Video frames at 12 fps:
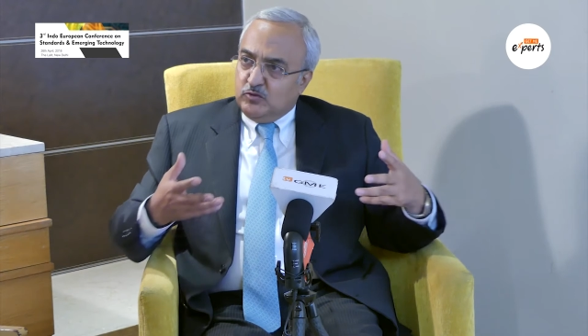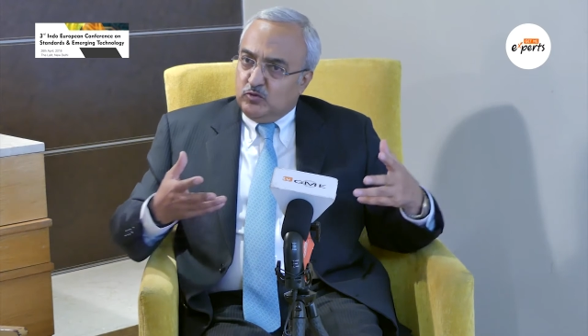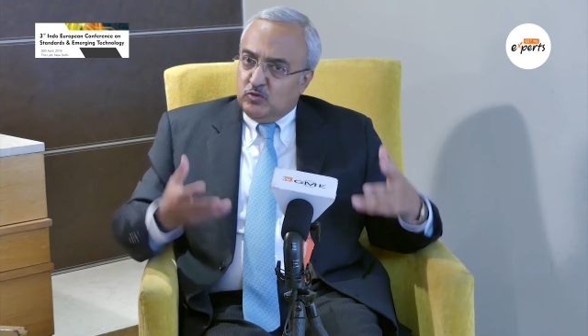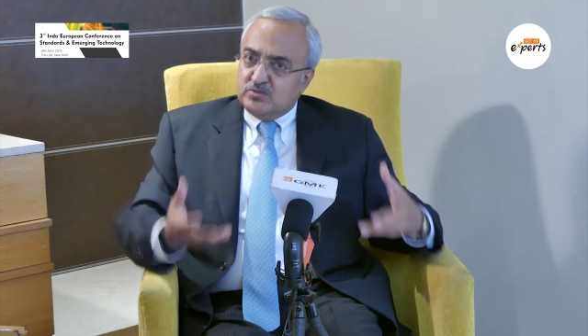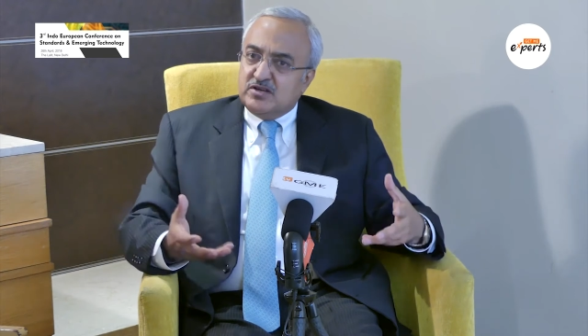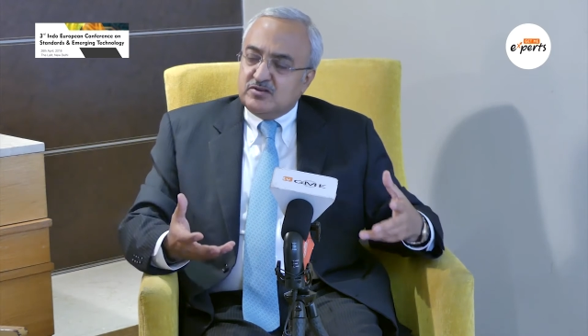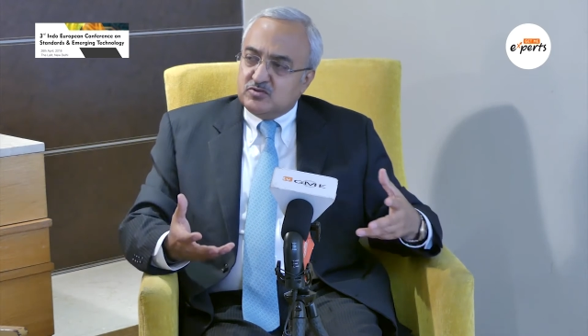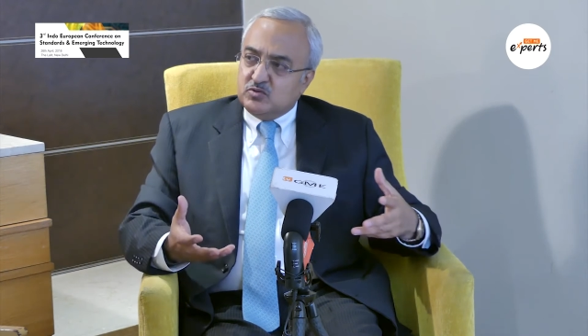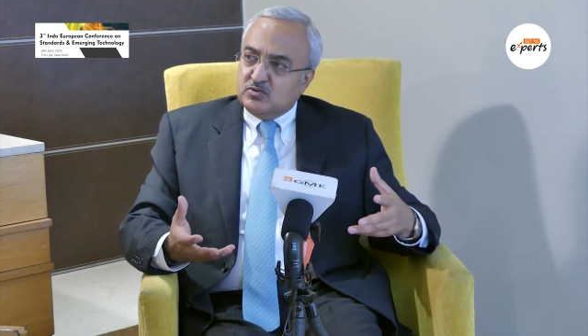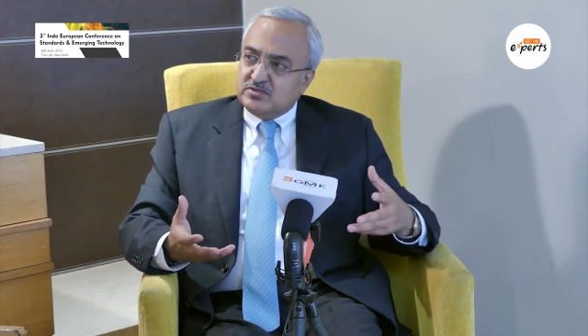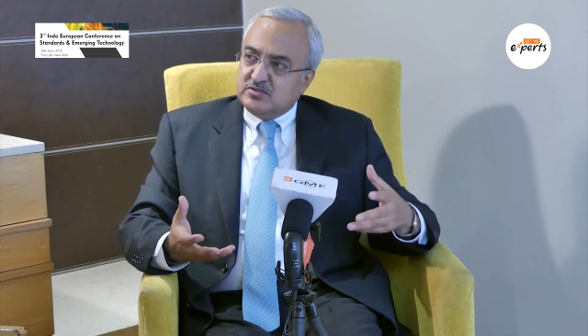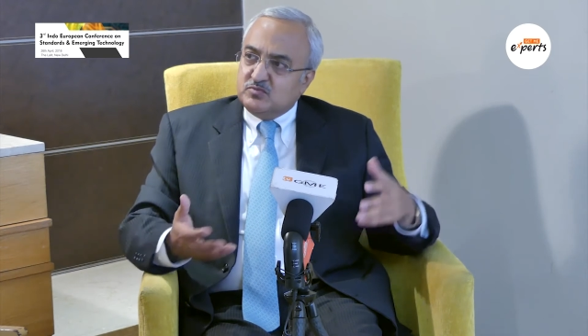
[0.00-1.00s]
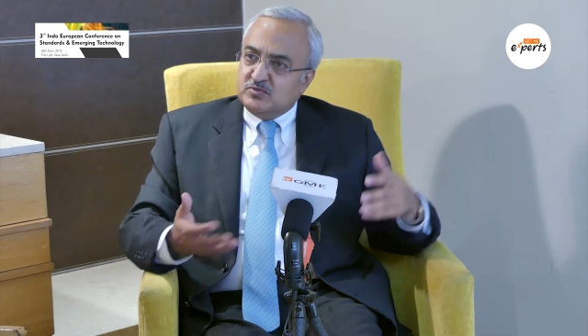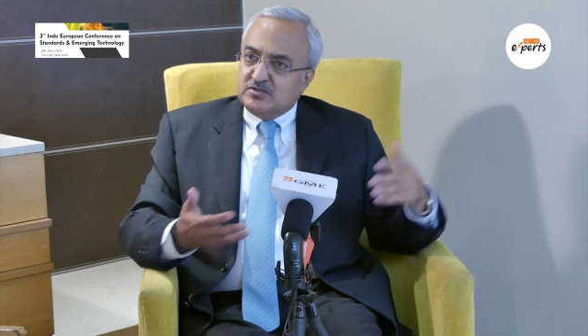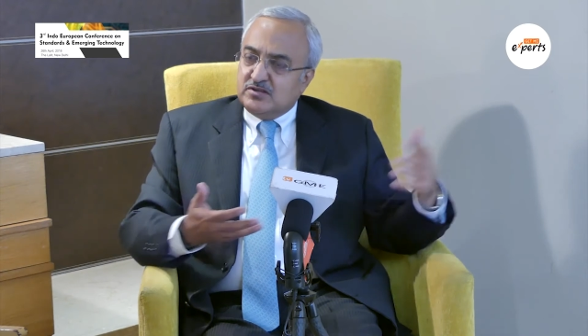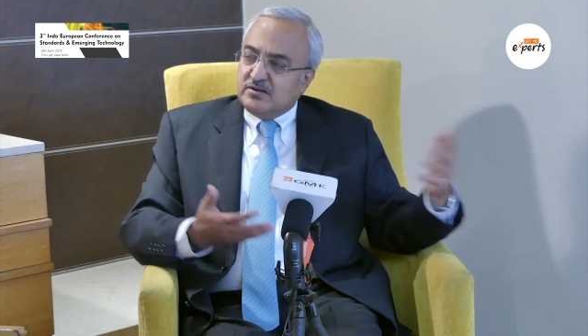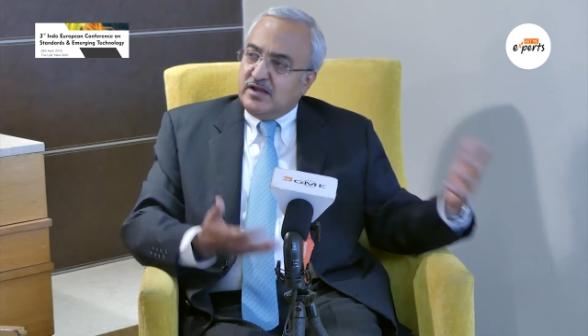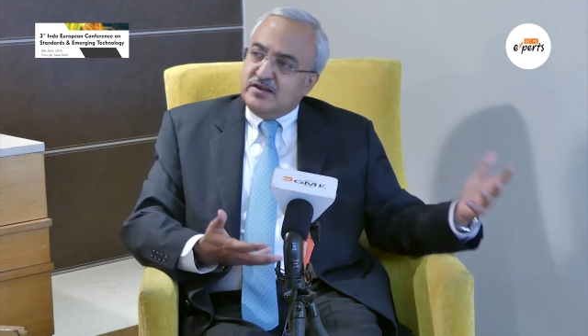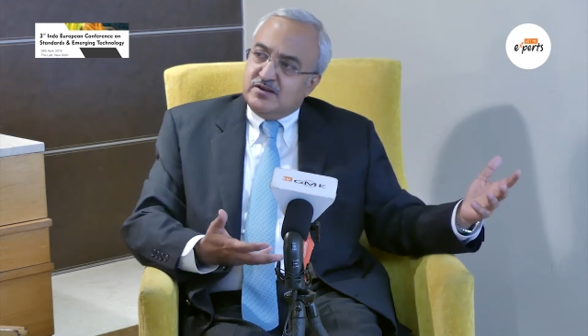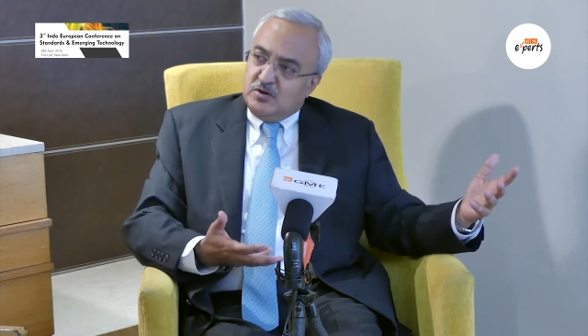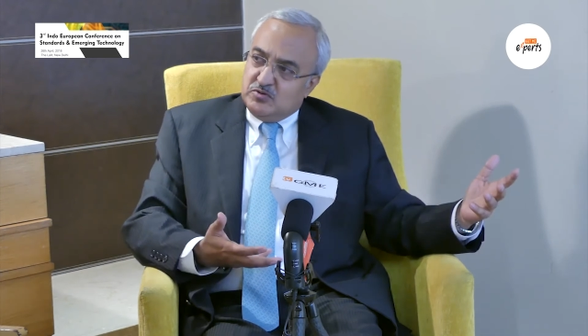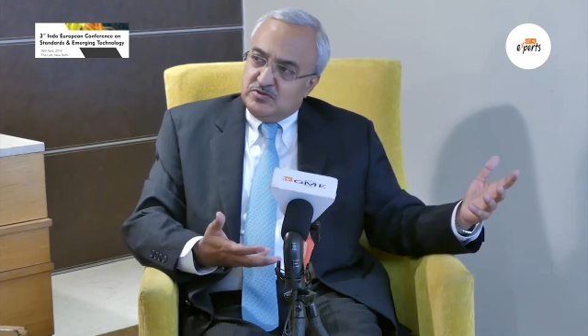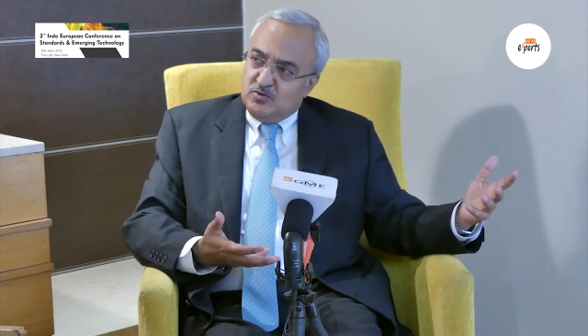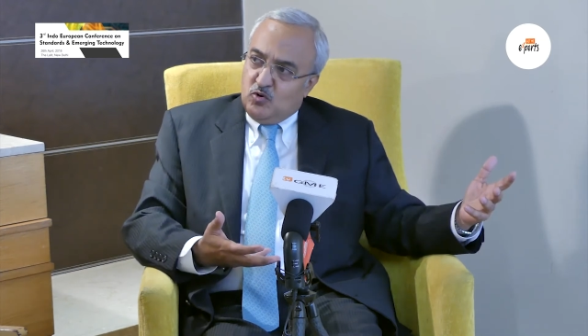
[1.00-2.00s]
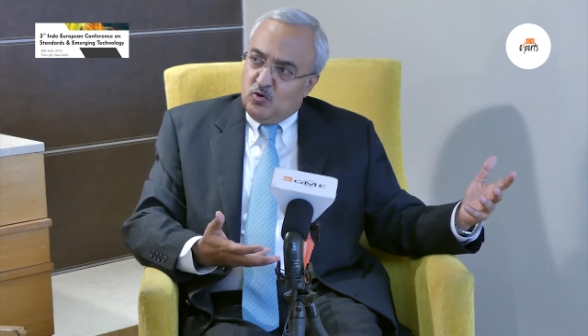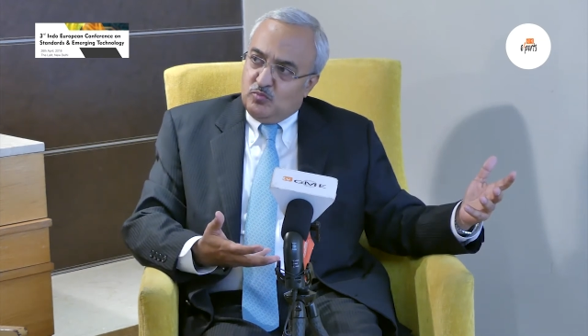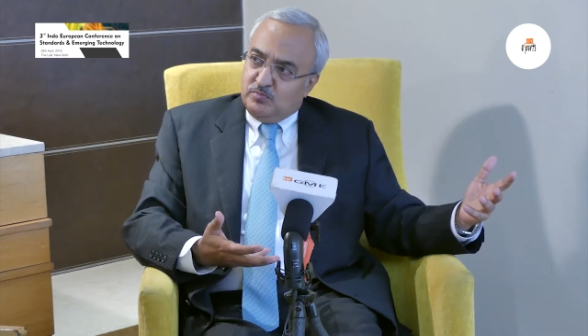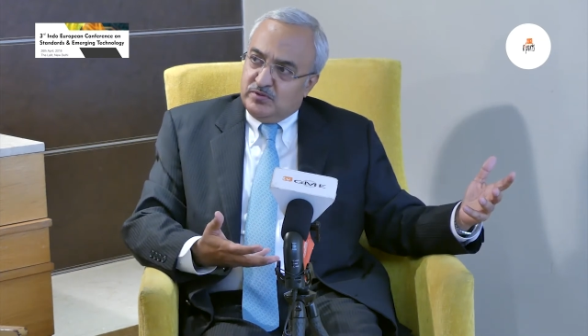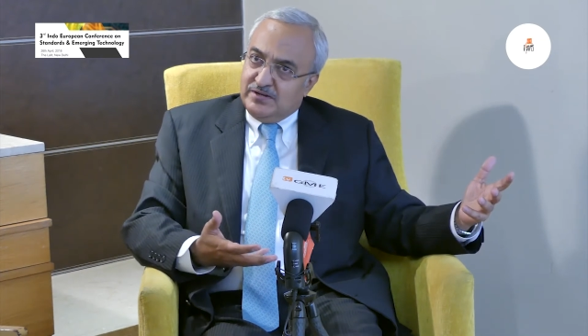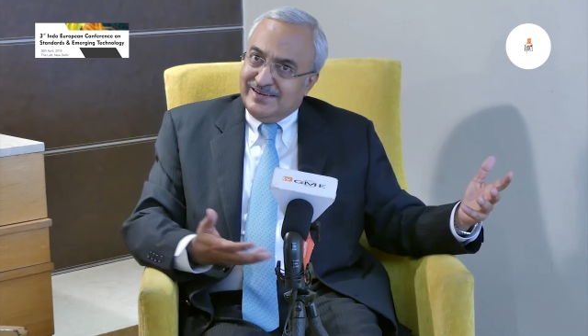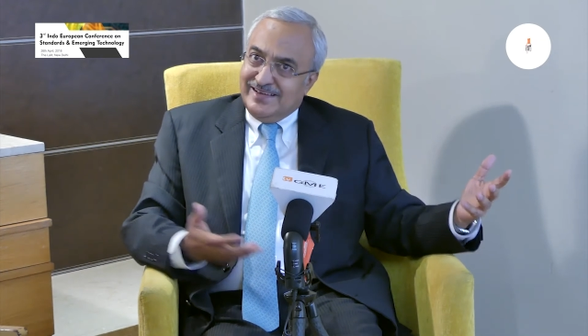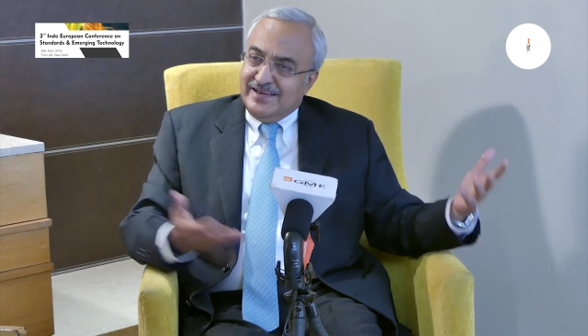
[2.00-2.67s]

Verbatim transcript: Those are sources which are right out in the open.